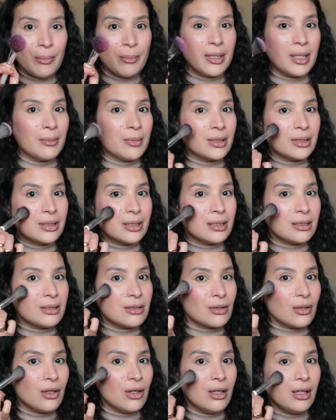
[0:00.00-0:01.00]
pigmented,
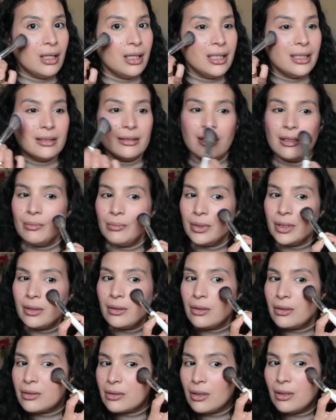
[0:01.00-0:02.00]
so a little bit
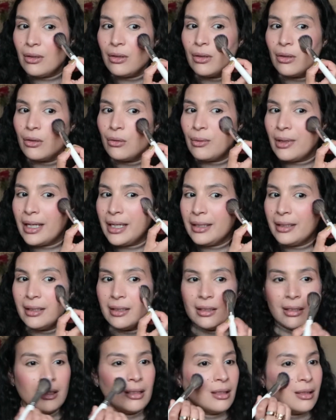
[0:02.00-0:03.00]
goes a long way.
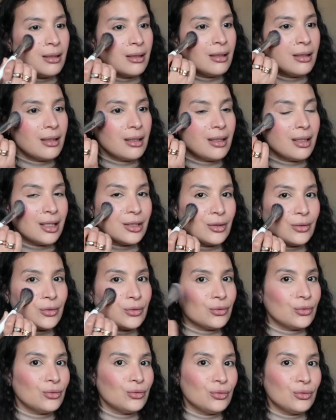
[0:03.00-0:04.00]
I don't
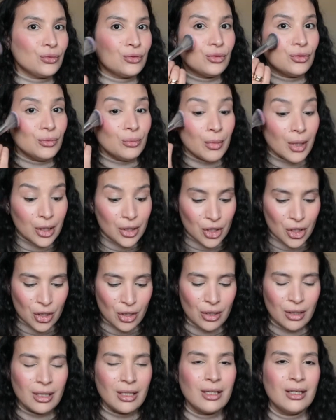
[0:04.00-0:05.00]
want to do too
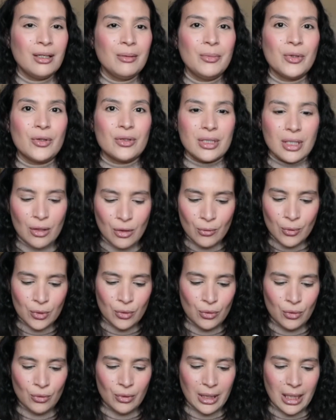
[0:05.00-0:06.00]
much because I don't
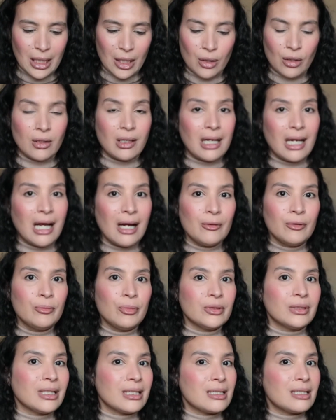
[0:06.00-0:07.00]
want to look like a clown,
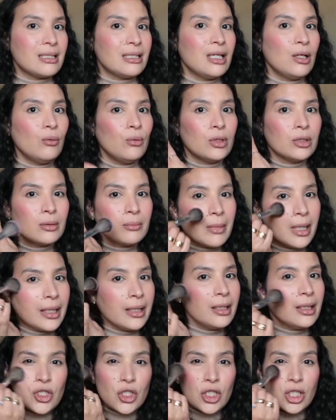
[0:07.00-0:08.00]
but I still want my
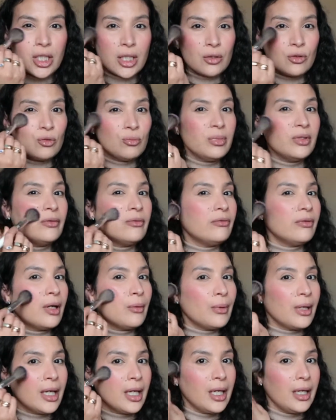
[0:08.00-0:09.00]
cheek to be
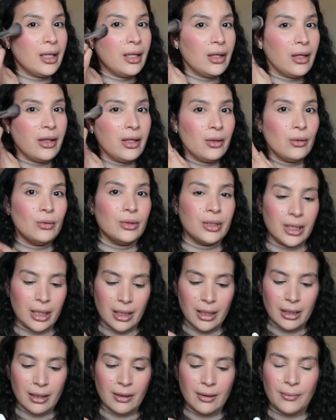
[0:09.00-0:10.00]
very healthy
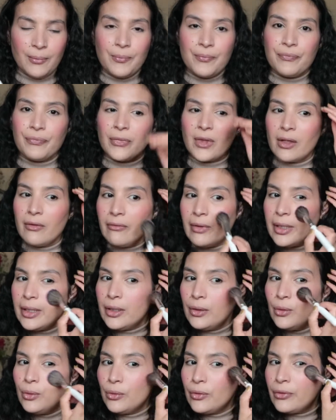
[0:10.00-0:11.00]
looking, very
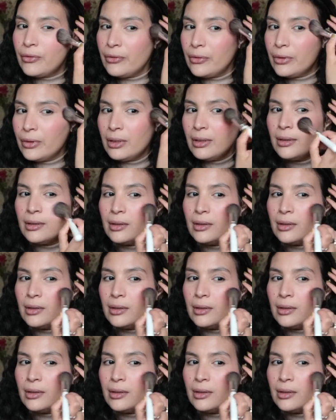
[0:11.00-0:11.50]
youthful.